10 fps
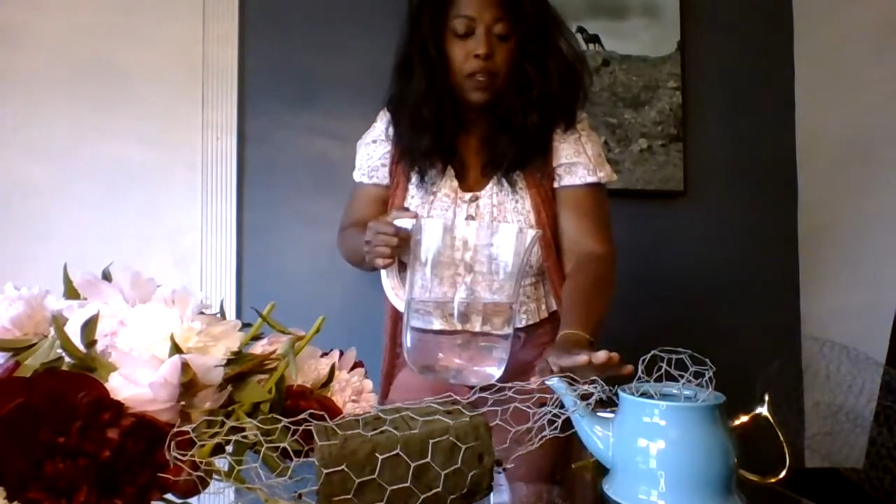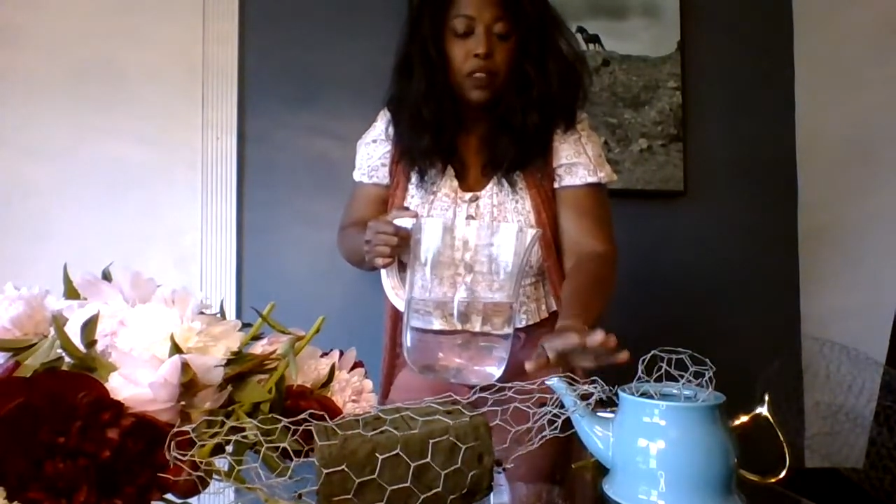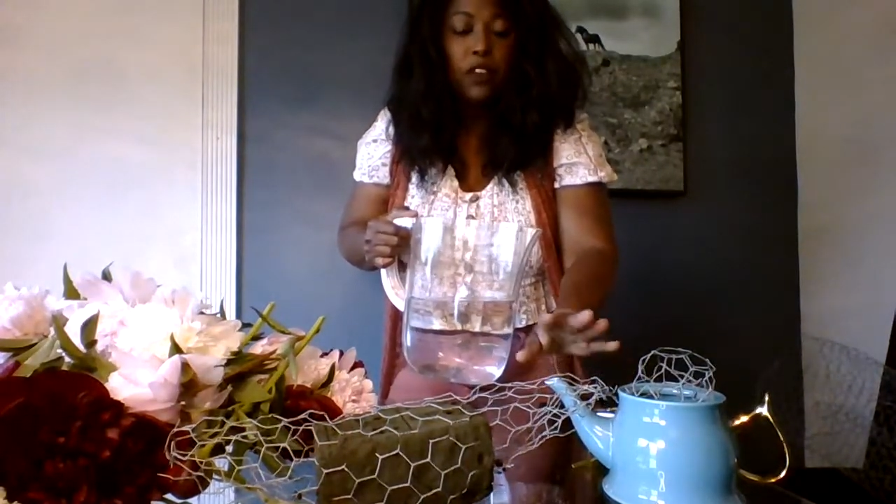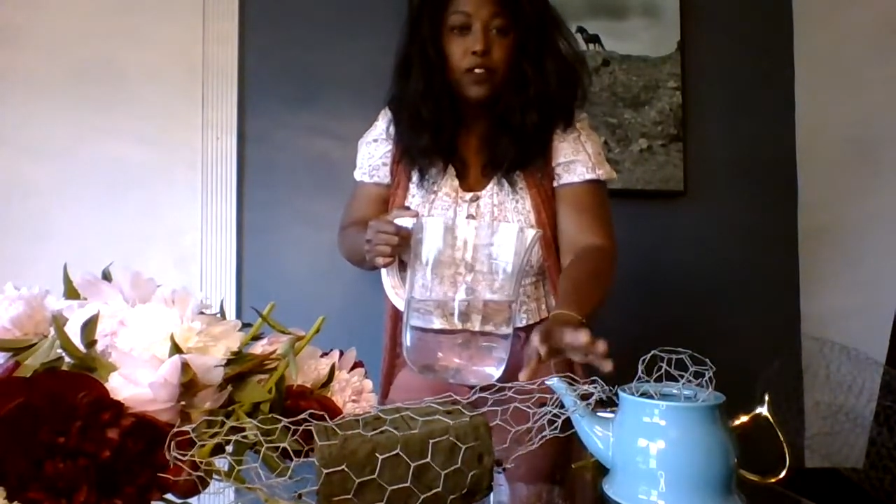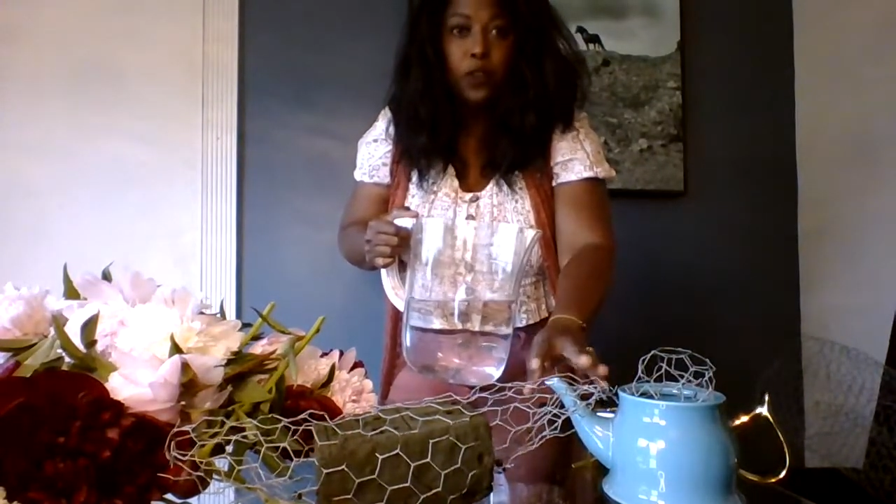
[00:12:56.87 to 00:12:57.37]

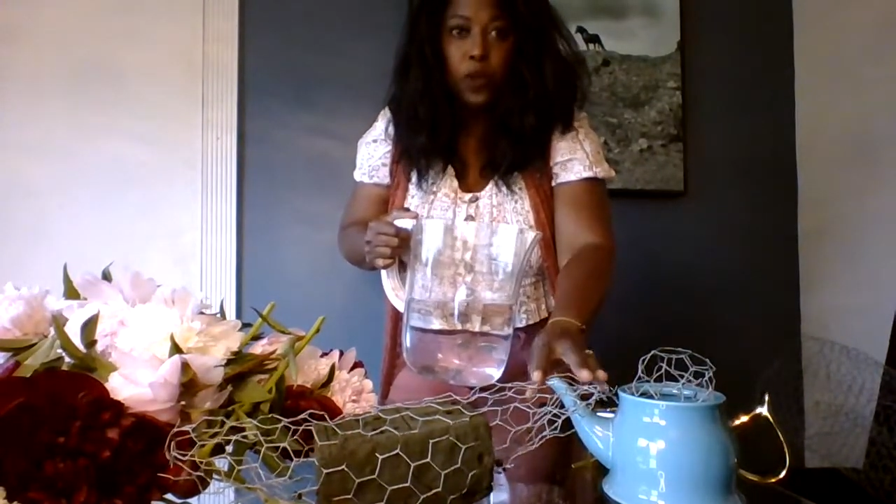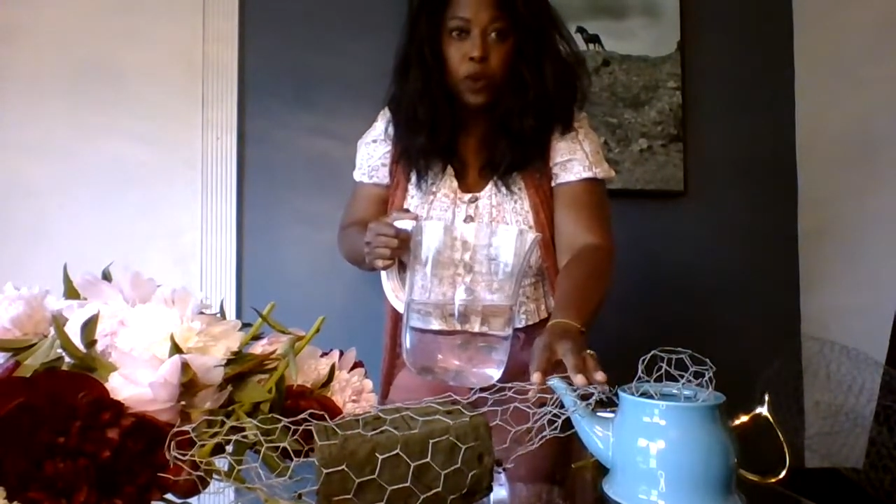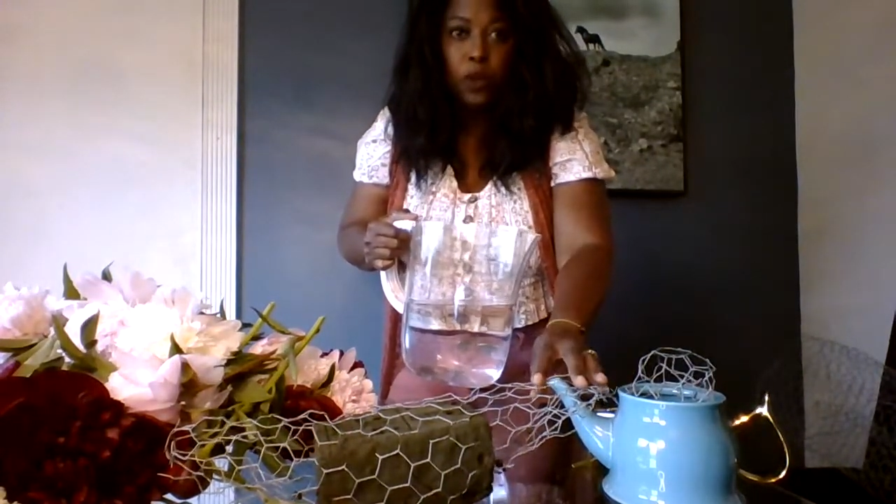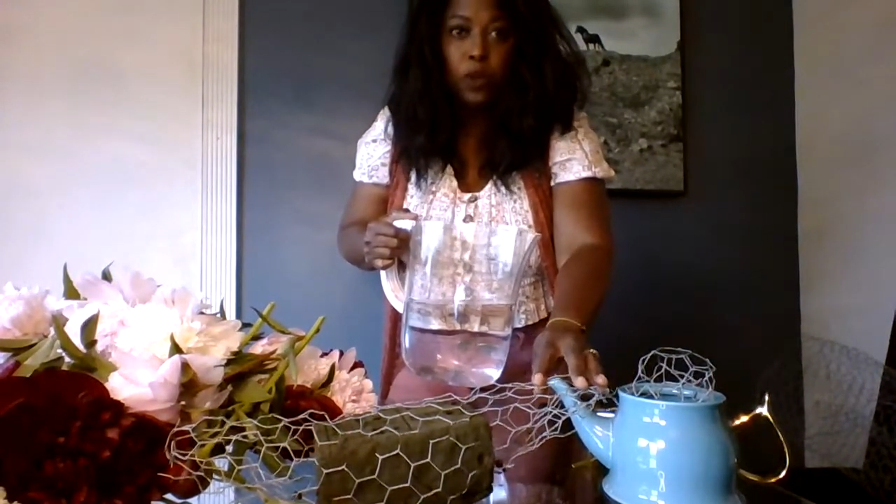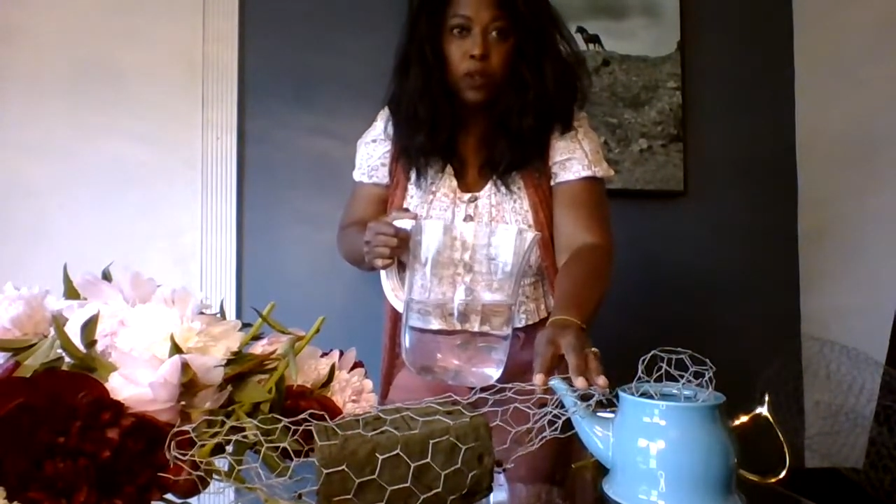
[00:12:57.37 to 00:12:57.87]
the
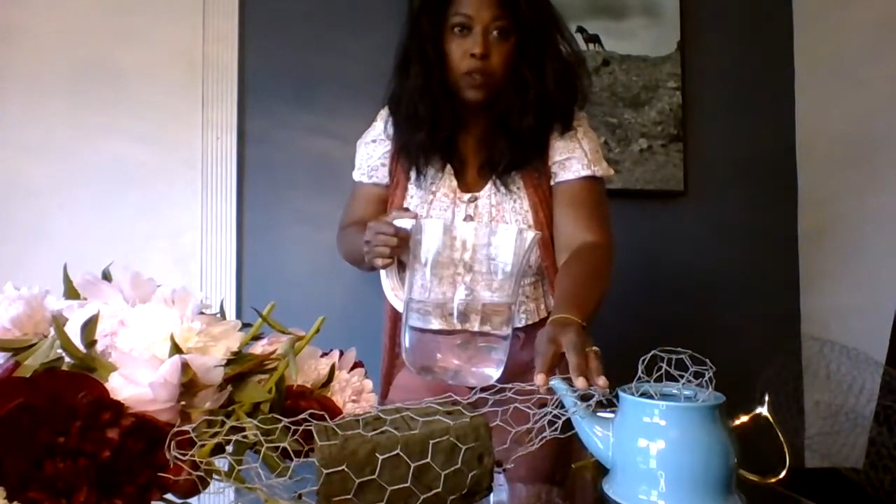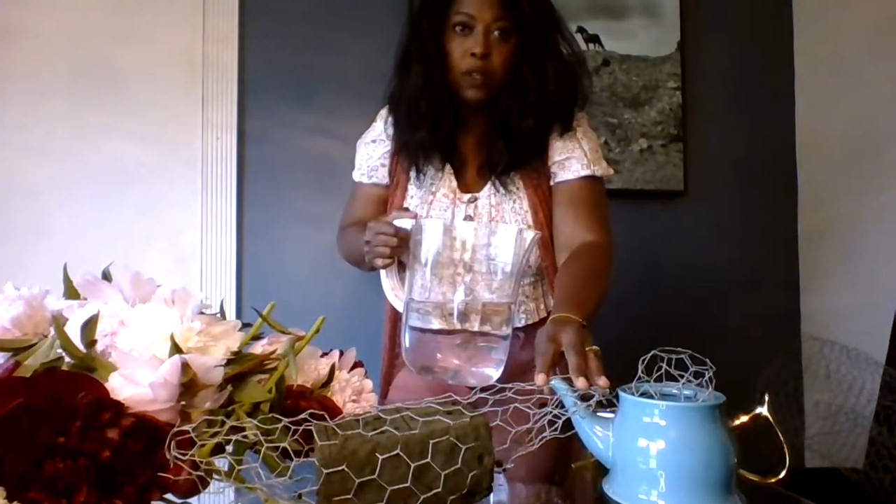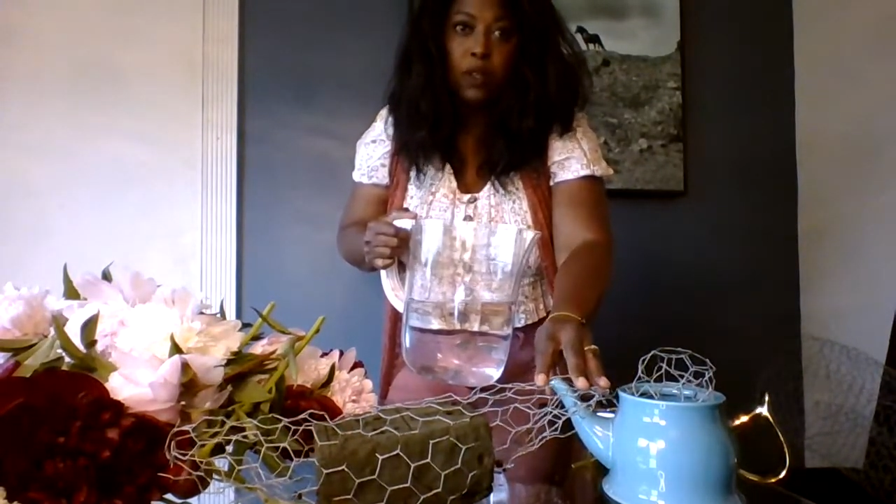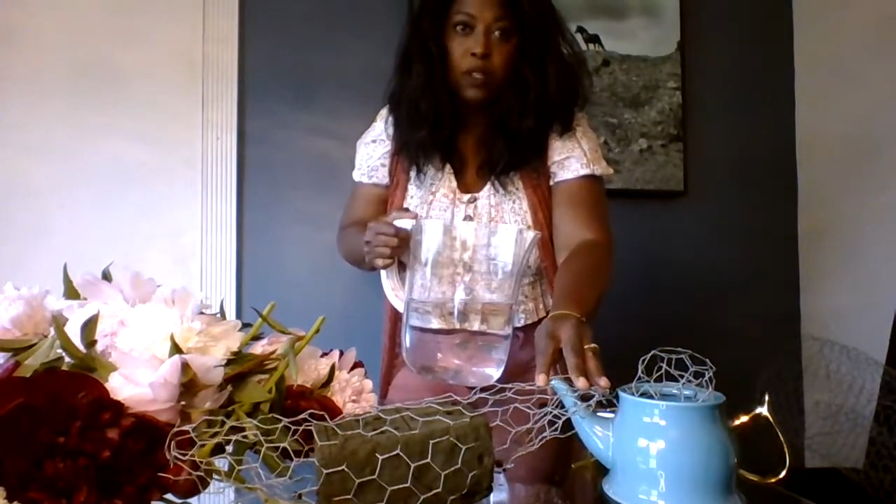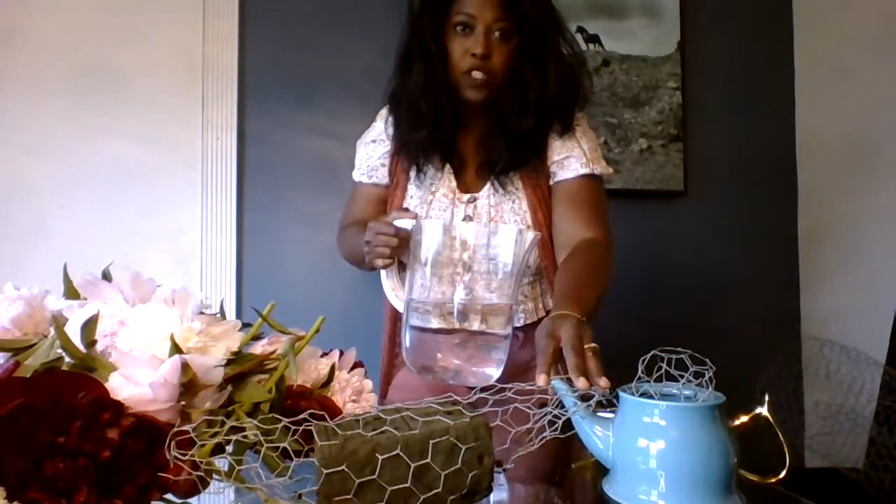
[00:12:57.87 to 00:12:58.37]
floral
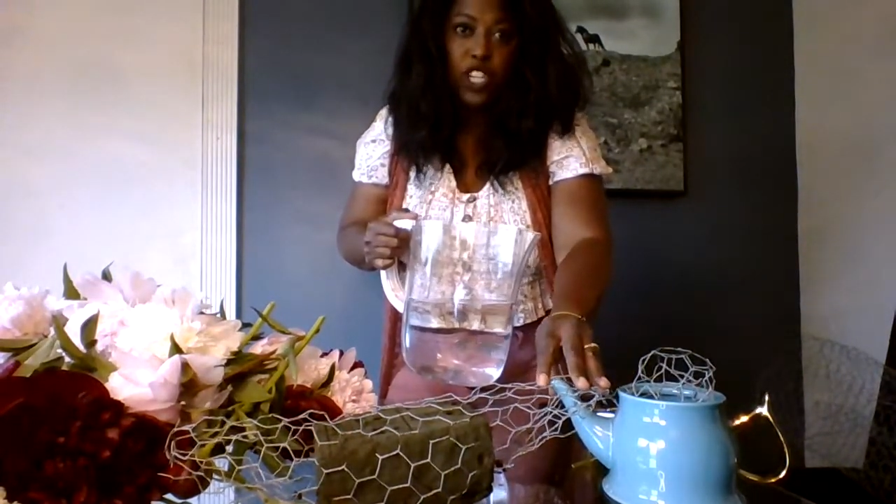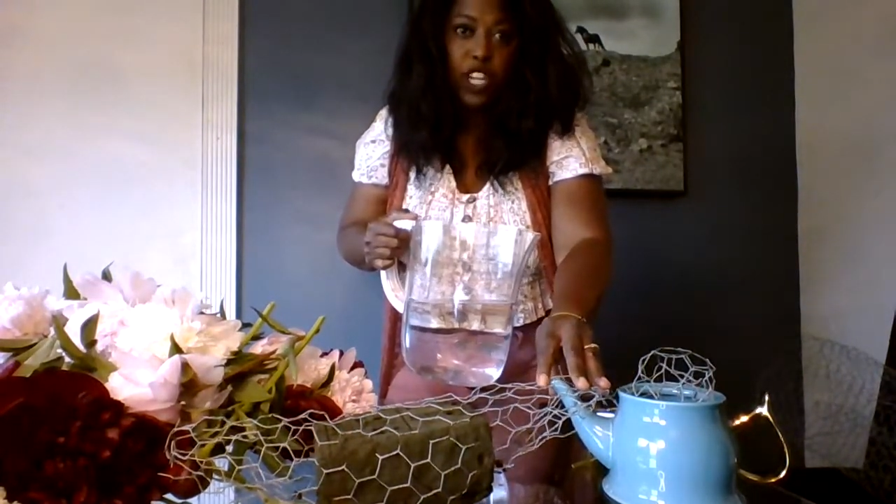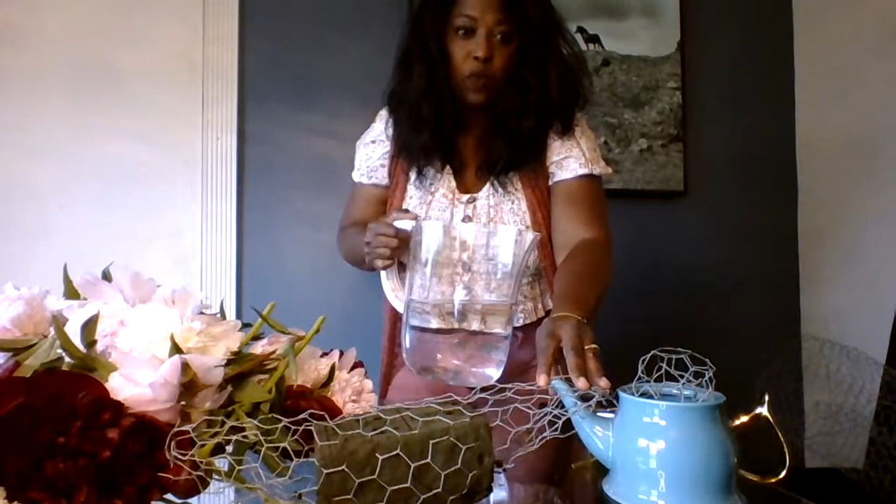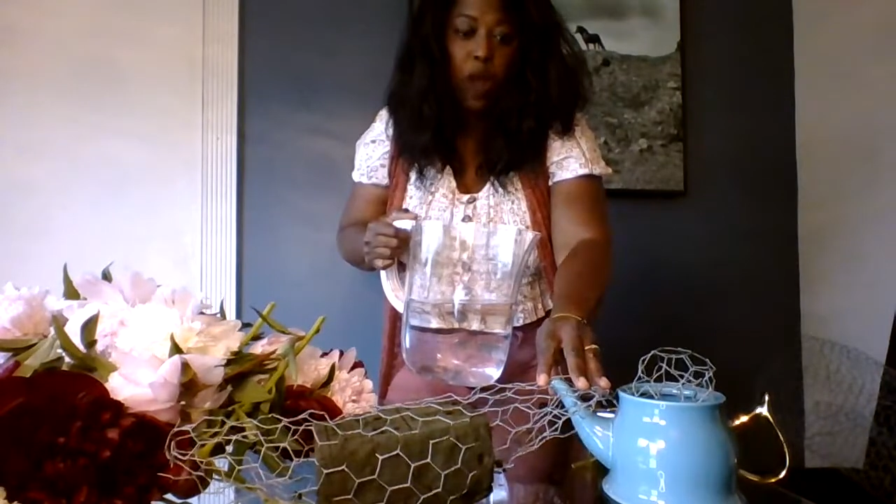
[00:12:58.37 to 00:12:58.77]
chicken